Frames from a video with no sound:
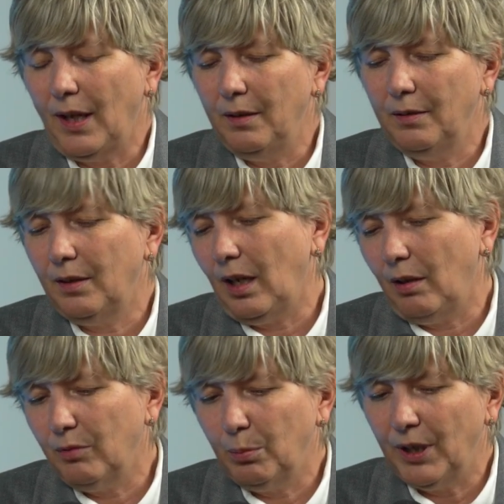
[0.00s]
and
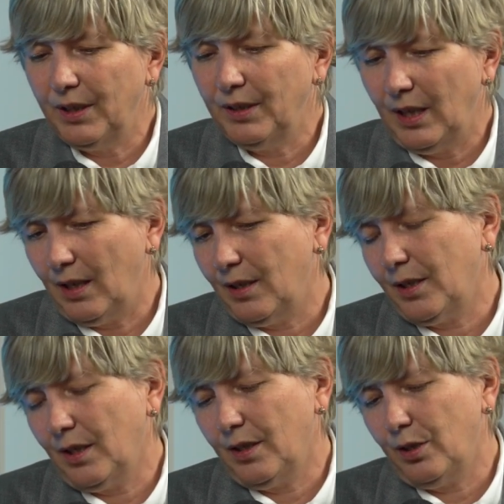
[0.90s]
everybody
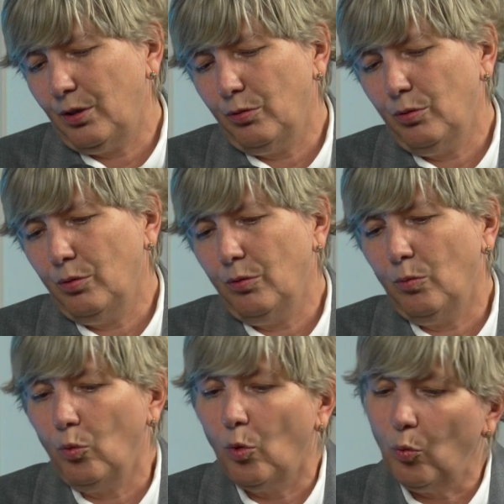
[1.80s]
tells us
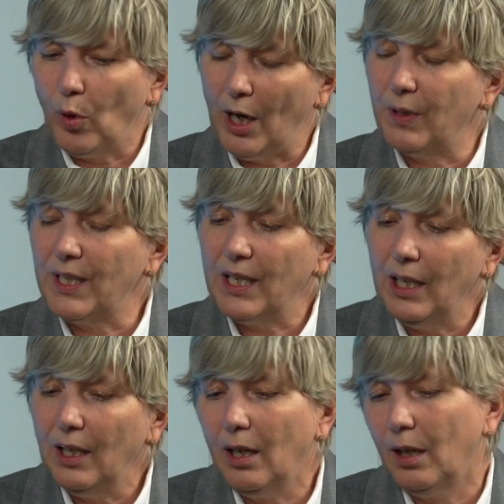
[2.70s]
where is
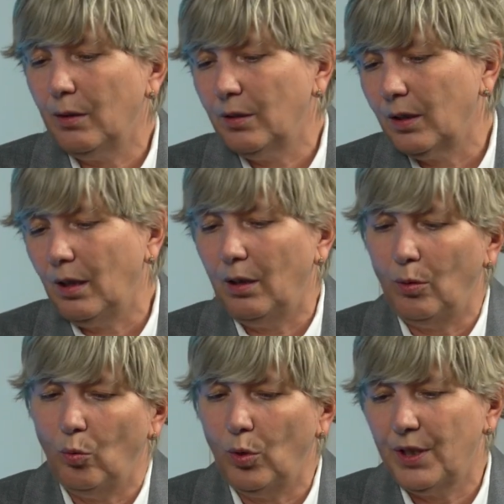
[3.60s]
he and
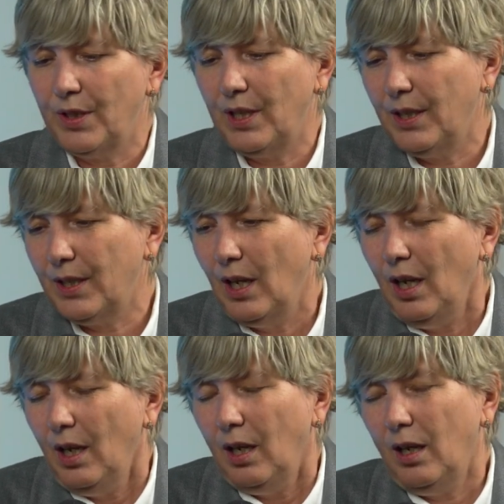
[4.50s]
what is his
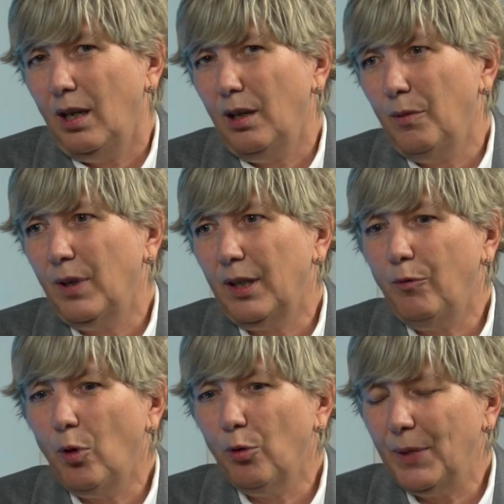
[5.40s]

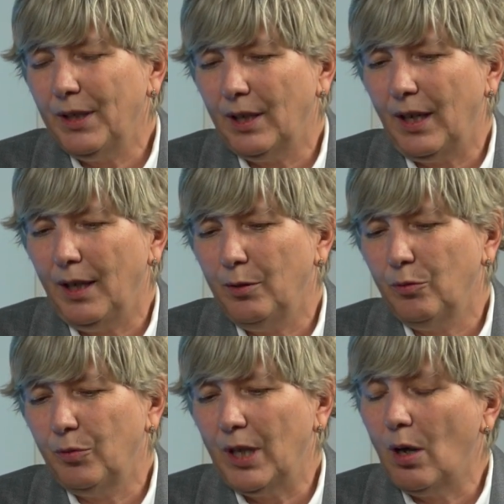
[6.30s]
involvement.
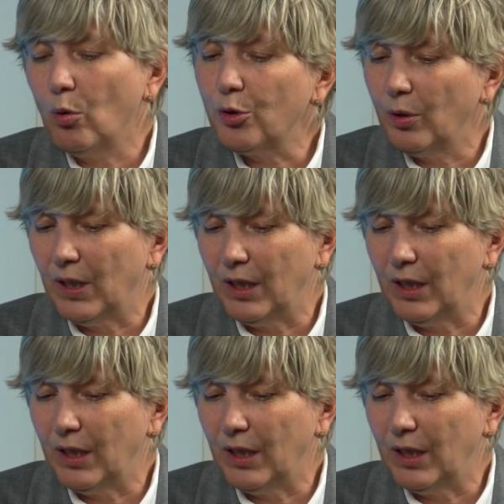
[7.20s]
And we are also